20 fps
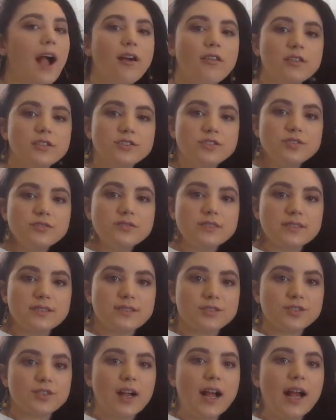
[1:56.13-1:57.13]
How could you
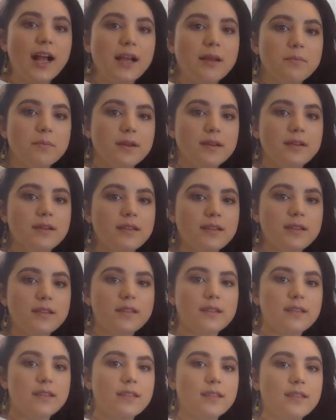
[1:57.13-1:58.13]
describe
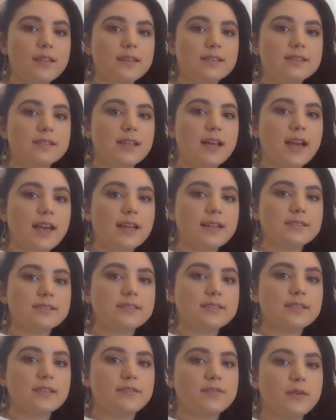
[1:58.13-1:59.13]
these
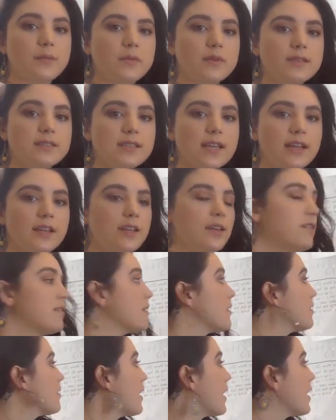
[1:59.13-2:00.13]
lines? If I'm telling you
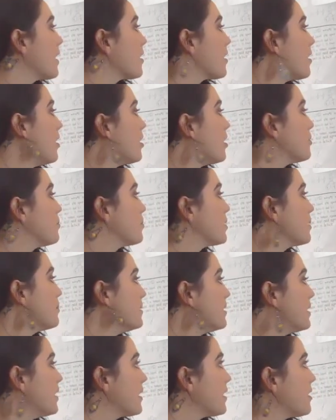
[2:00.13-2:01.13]
that they are called
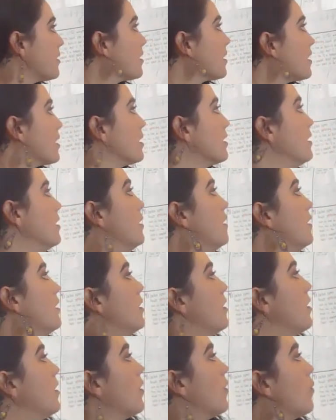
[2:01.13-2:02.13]
perpendicular,
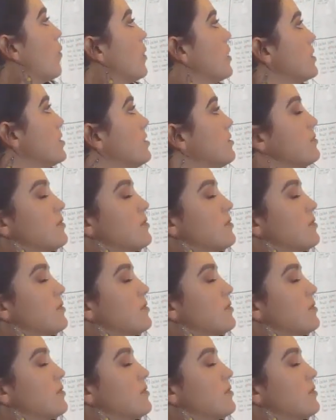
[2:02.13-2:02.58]
what